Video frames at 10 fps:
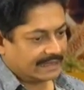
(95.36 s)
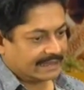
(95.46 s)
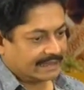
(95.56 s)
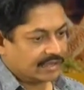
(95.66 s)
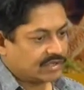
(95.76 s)

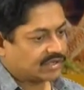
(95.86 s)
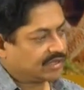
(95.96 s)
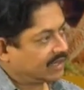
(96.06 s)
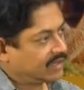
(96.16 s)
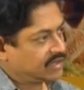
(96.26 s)
This
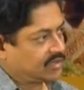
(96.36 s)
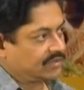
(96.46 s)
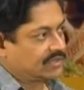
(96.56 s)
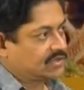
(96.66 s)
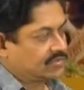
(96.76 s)
search
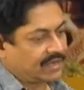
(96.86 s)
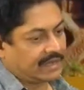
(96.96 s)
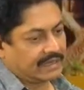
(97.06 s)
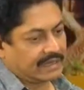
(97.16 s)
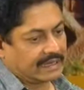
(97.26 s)
or this
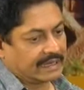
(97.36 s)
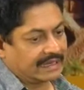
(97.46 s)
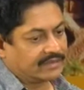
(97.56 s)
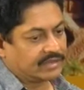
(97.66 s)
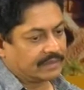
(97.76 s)
trail
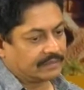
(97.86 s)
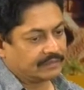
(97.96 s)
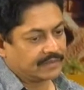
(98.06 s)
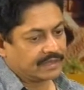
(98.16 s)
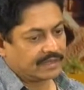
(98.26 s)
leads them
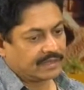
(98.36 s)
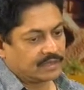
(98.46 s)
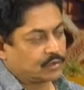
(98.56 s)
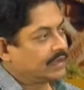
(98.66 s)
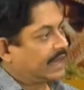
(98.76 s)

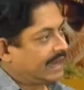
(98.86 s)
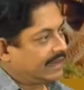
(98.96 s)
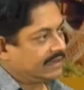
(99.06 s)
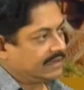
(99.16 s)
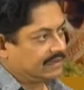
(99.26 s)
to an
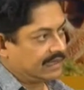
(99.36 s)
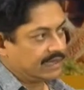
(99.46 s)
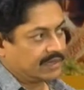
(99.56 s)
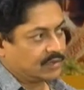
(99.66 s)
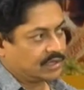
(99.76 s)
island in the
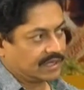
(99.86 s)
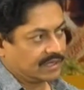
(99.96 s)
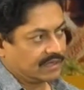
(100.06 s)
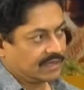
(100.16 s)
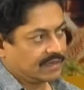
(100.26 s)
Indian
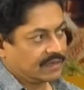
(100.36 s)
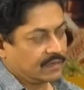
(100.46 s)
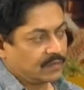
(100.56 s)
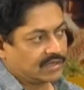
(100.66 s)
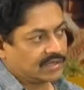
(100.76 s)
Ocean
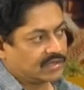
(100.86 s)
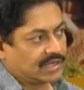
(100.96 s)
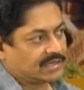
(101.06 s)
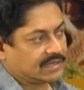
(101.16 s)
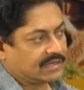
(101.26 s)
which is
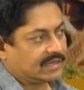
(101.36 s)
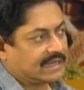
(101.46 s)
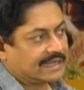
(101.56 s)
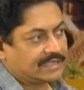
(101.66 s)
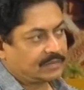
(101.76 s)
just
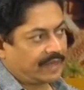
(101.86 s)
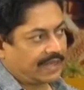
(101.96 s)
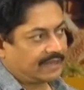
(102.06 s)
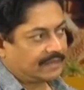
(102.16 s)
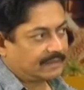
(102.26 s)
a
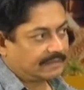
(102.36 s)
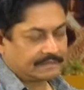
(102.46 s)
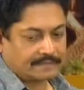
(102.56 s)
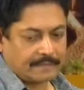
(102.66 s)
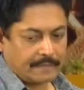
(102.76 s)
speck.
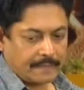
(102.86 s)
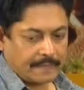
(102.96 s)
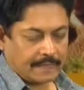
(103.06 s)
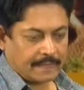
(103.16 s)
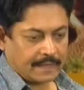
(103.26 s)

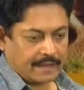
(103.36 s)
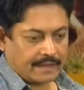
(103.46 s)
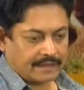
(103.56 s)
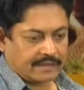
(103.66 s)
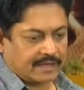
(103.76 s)

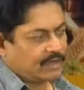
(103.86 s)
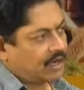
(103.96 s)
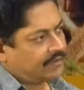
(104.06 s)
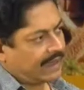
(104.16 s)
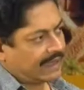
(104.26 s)
There is a
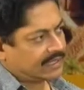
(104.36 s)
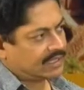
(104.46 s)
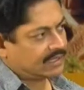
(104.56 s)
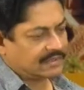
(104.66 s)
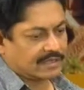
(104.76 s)
lot of
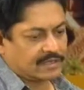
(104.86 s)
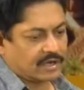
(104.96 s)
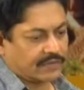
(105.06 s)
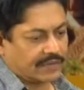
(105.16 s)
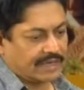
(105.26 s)
action, there is a
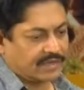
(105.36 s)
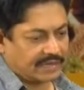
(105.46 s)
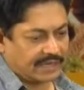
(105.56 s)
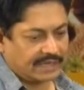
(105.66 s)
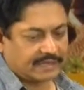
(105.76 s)
lot of
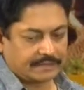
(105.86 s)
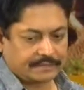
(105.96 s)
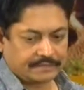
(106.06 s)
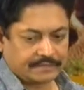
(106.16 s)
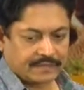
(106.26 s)
intrigue,
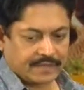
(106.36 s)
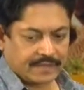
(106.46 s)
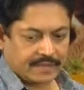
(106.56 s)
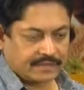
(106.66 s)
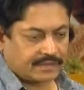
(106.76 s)

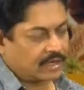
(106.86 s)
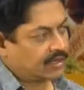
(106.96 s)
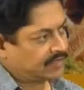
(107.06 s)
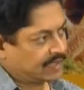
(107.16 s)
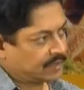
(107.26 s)
there's a lot
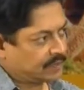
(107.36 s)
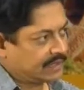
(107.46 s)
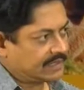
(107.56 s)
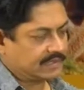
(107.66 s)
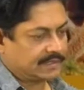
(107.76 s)
of
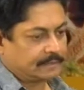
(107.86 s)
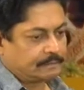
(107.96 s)
suspense,